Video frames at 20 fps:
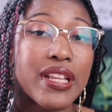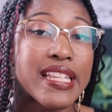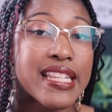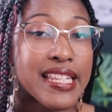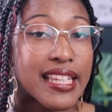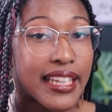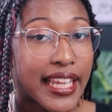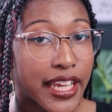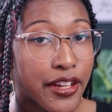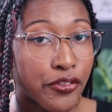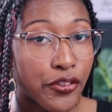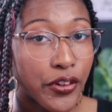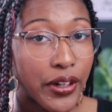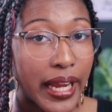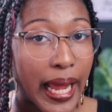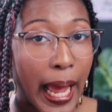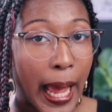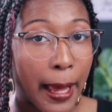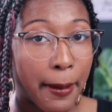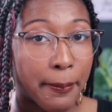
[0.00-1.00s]
slavery
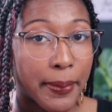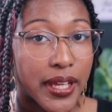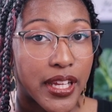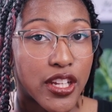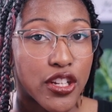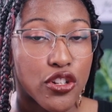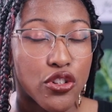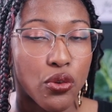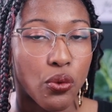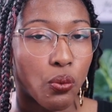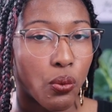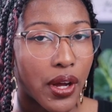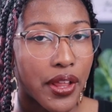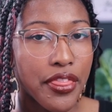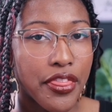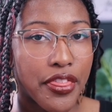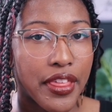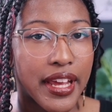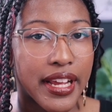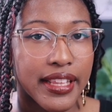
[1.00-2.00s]
happened,
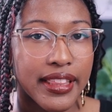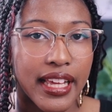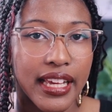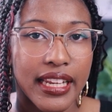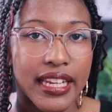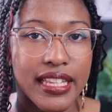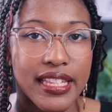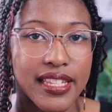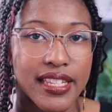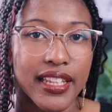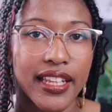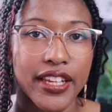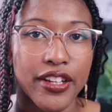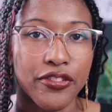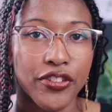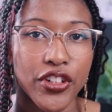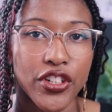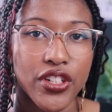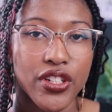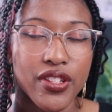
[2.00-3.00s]
one thing that
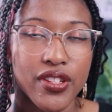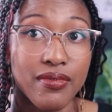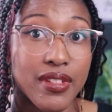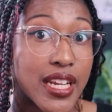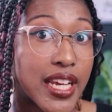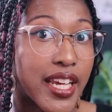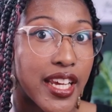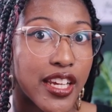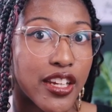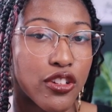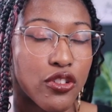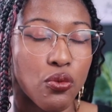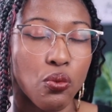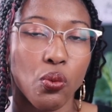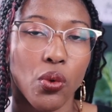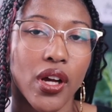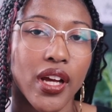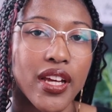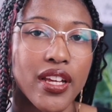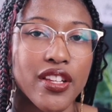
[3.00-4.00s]
enslavers did
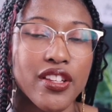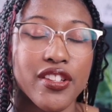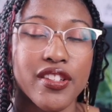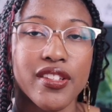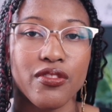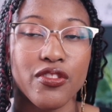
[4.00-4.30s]
was